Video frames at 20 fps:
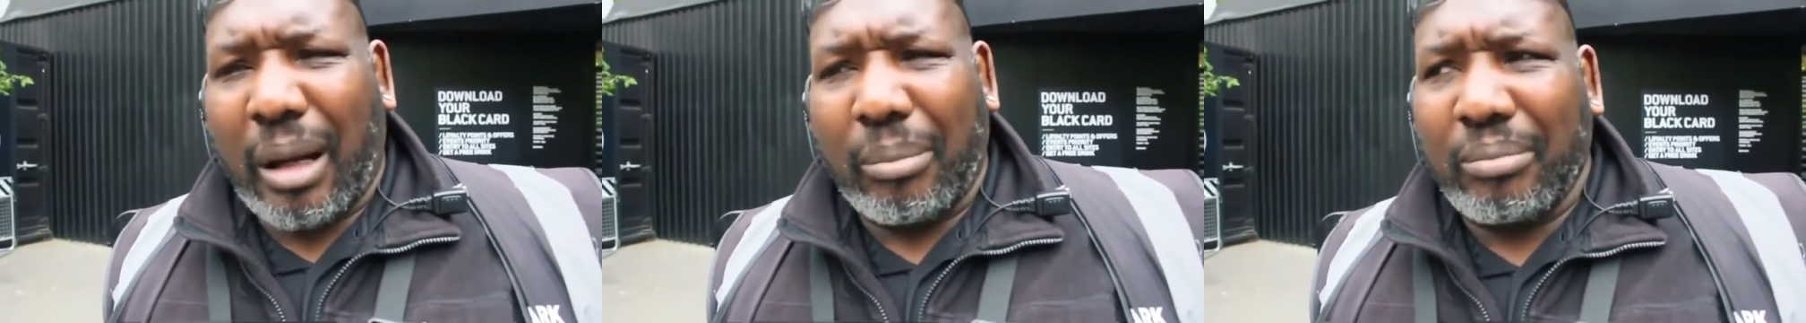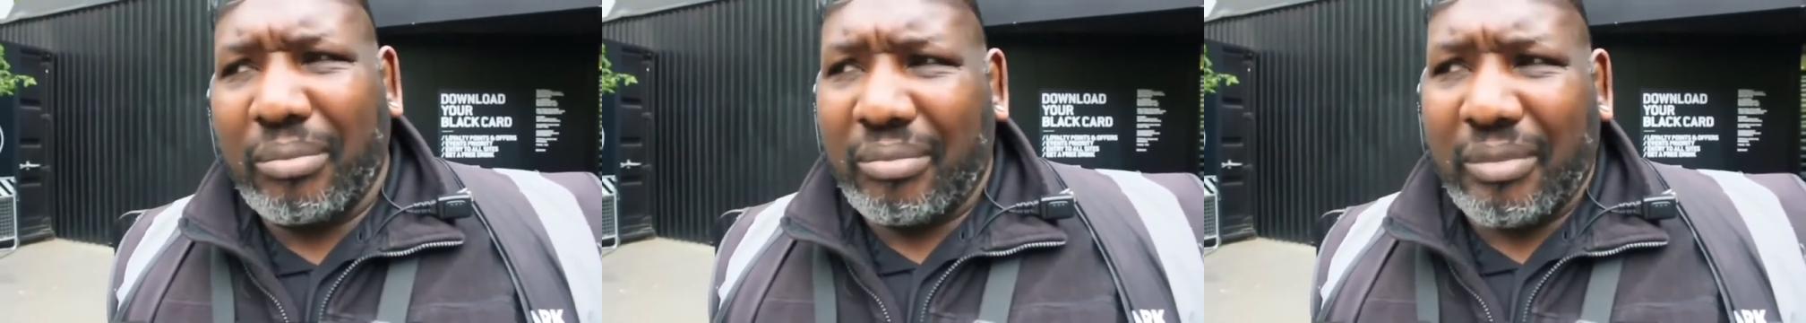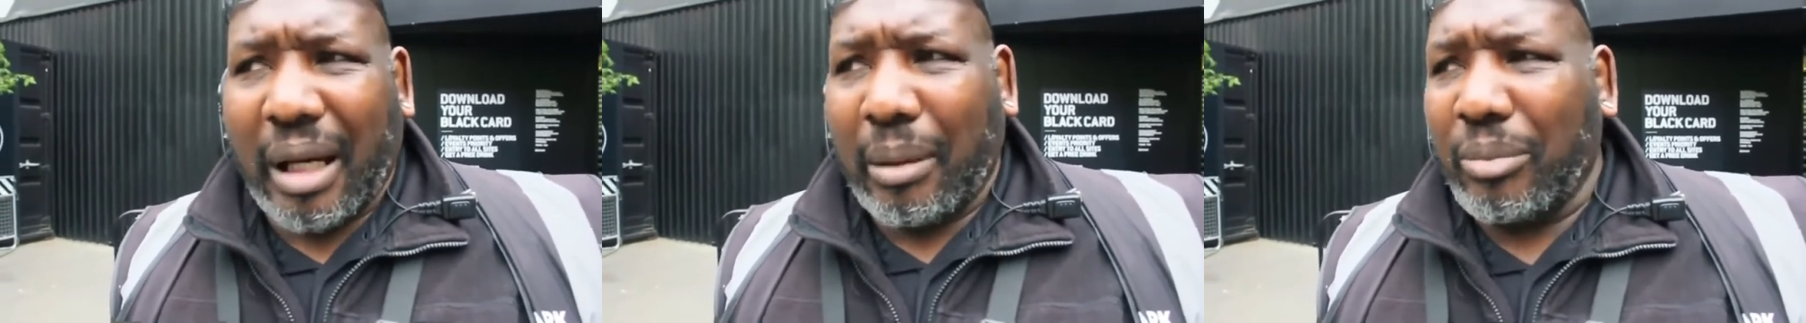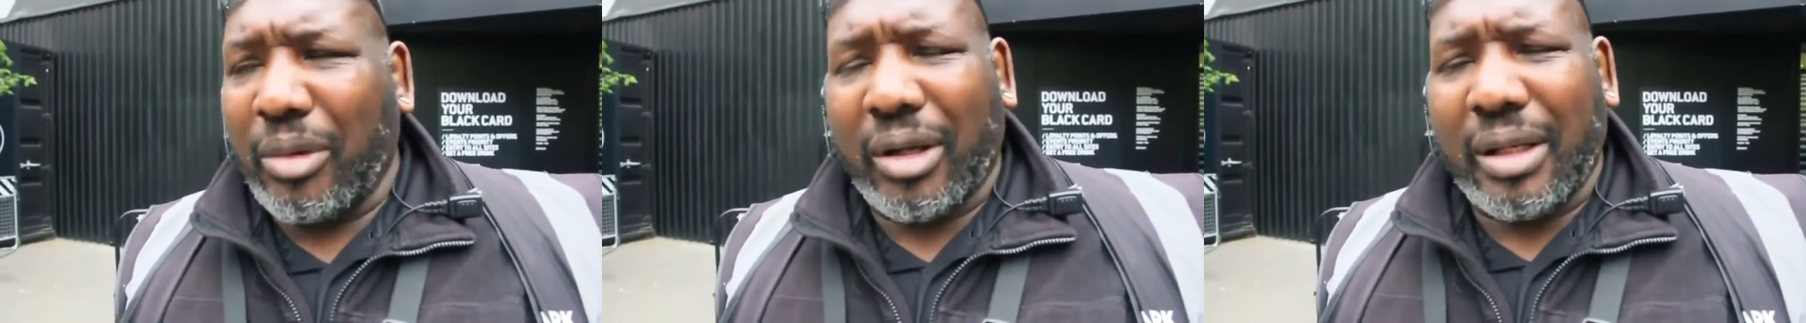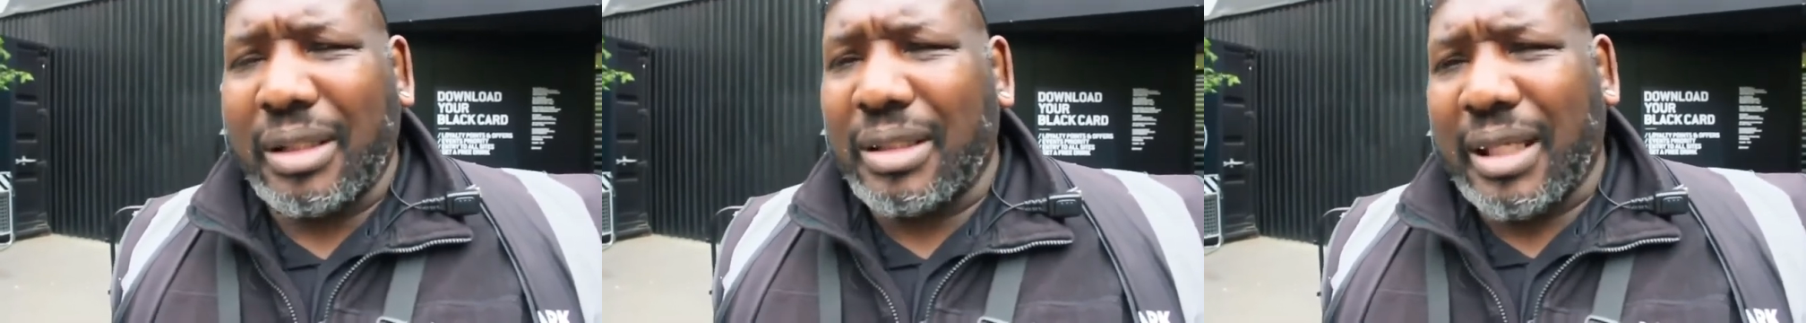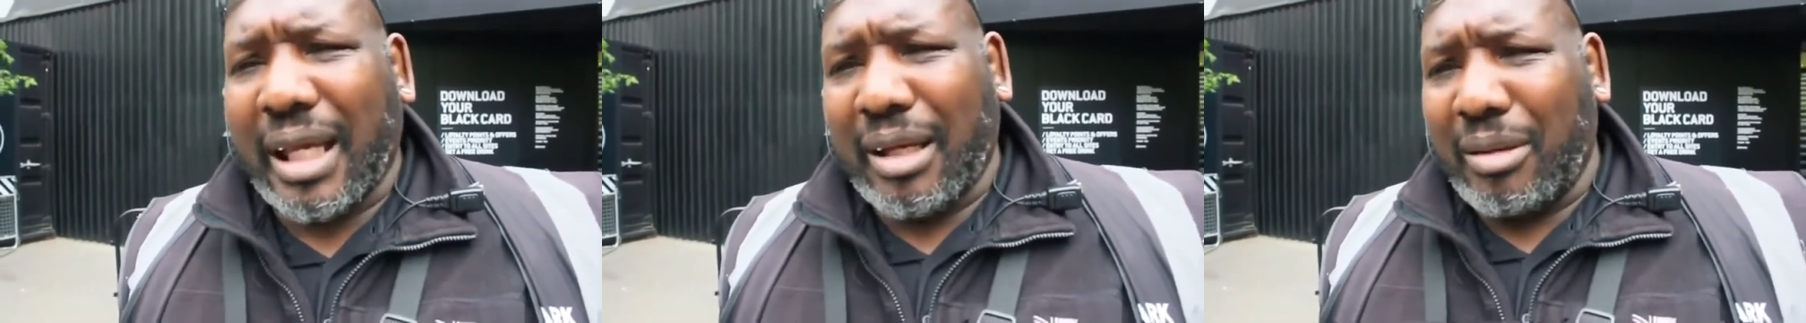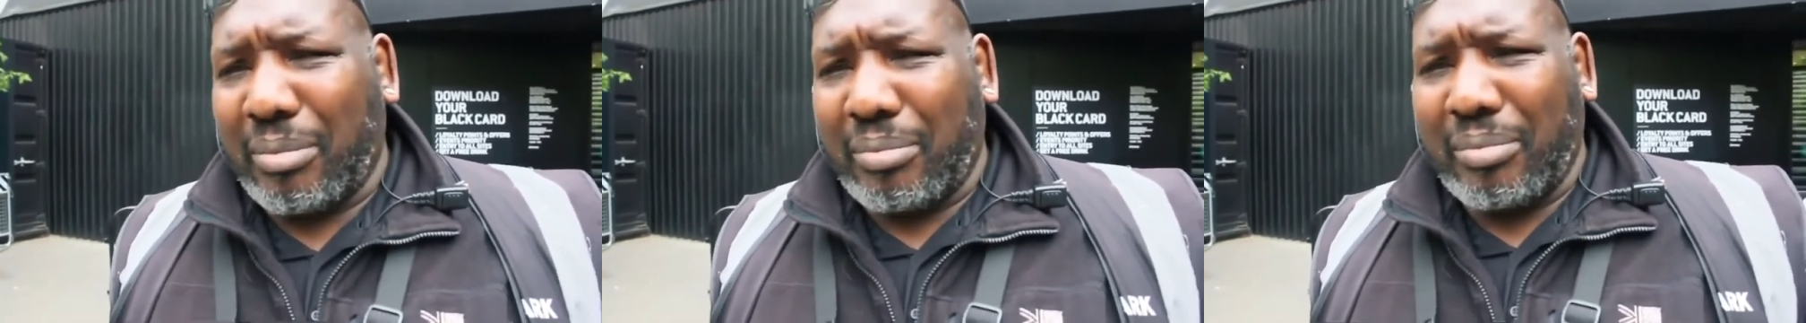I'm not gonna
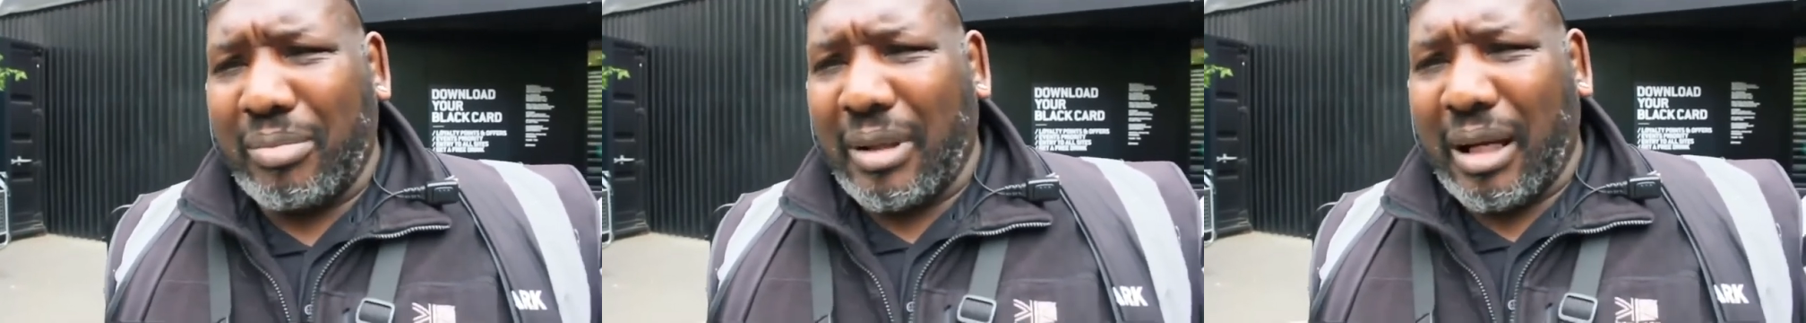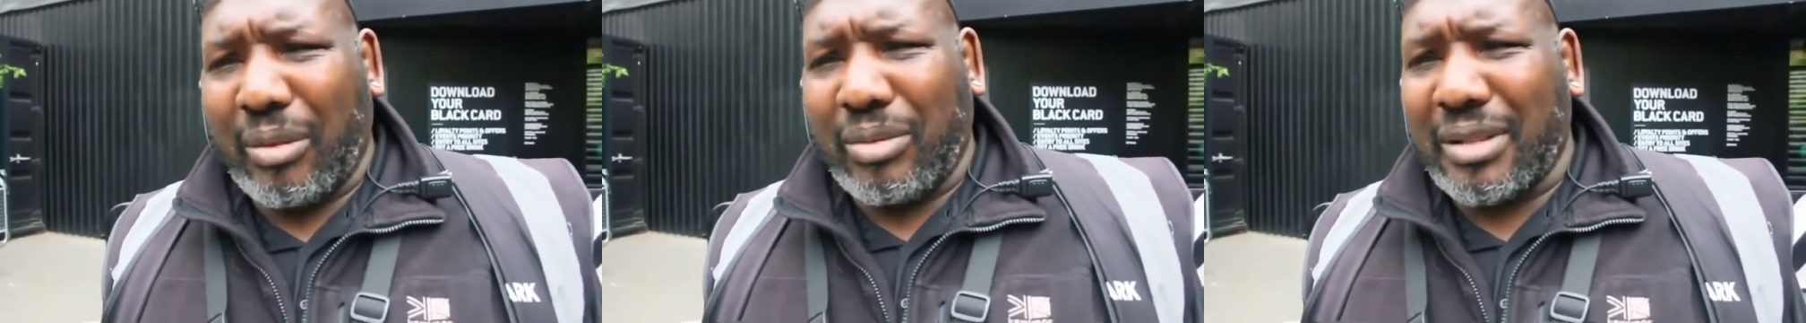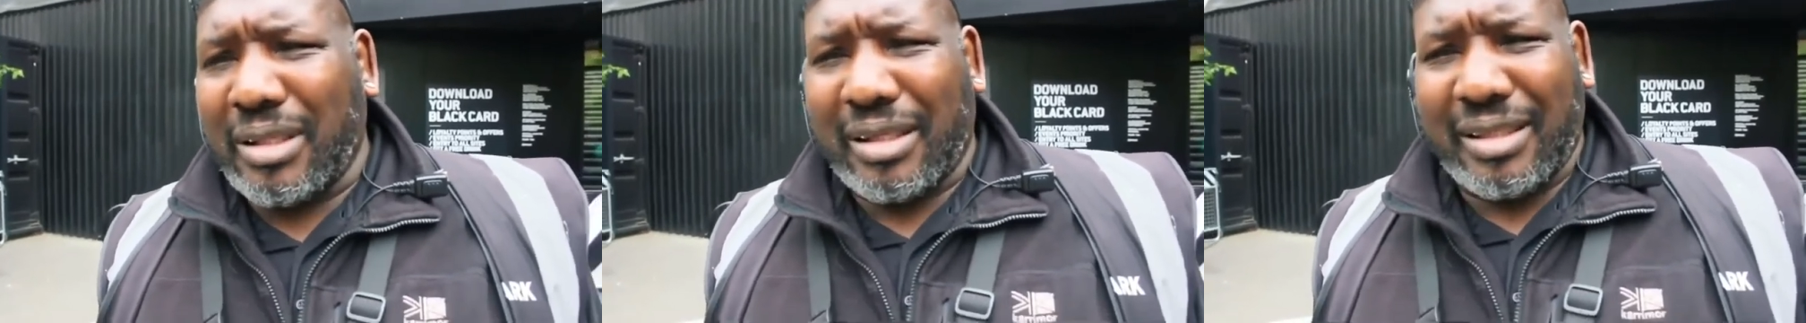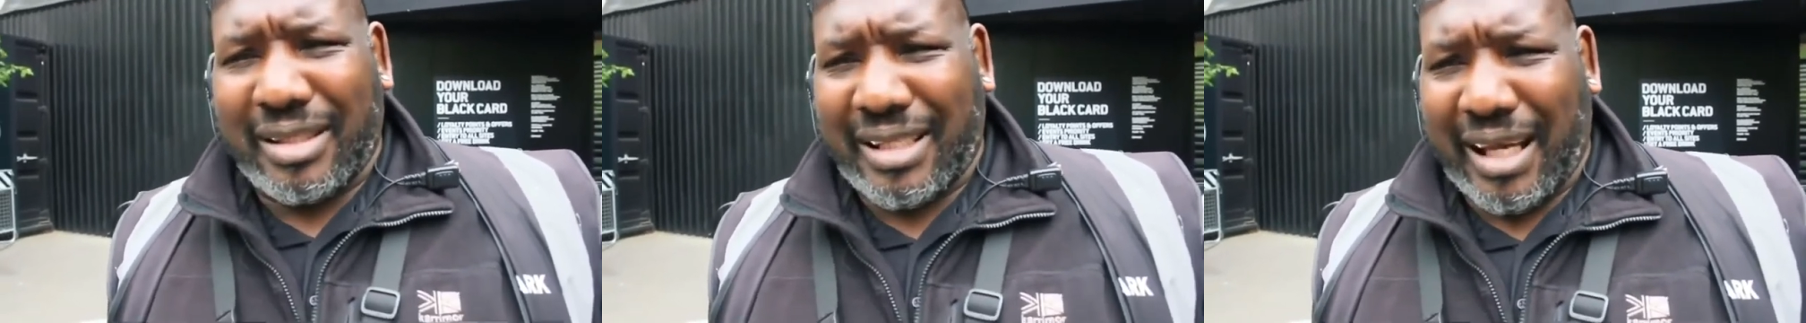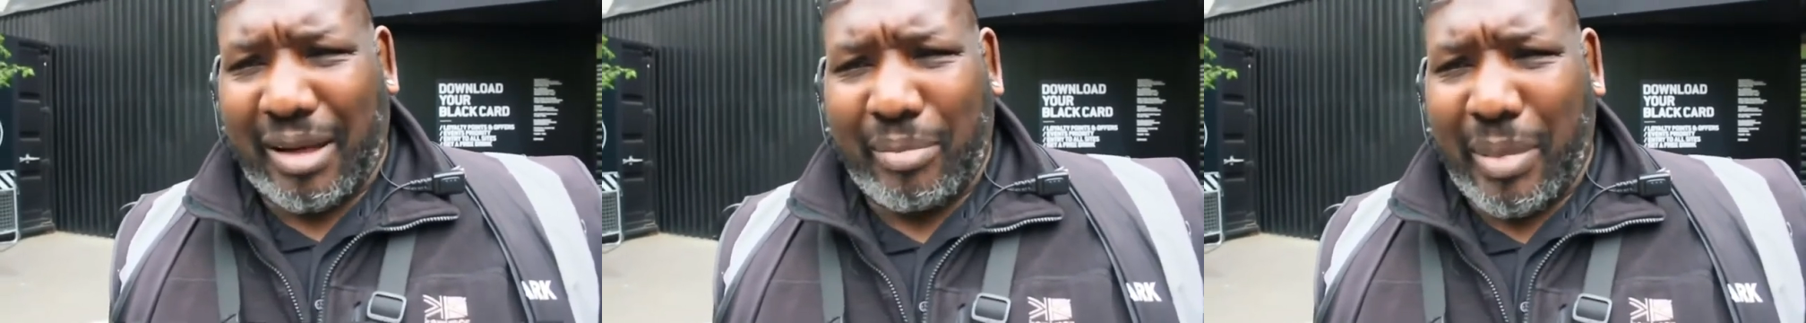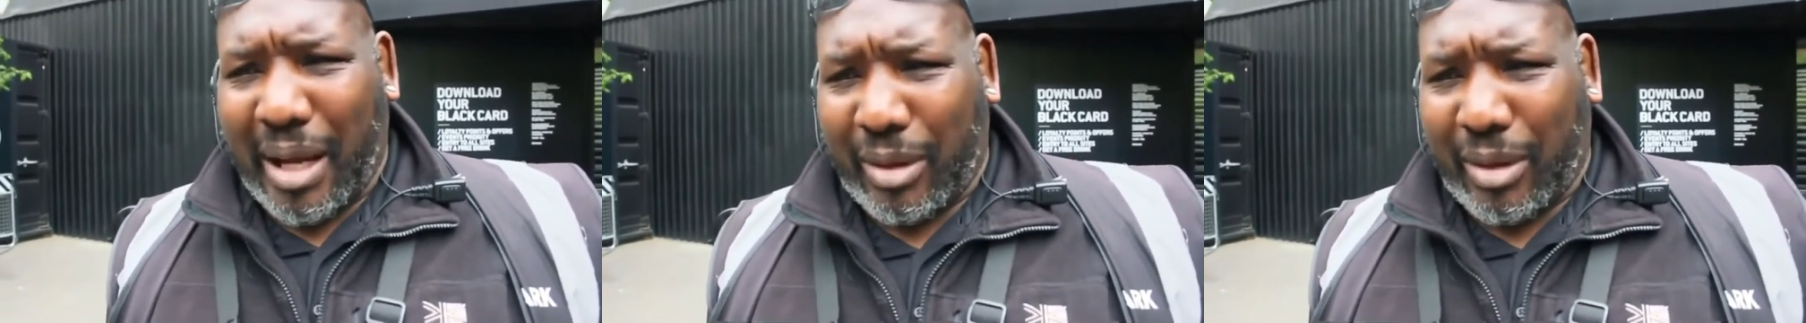take a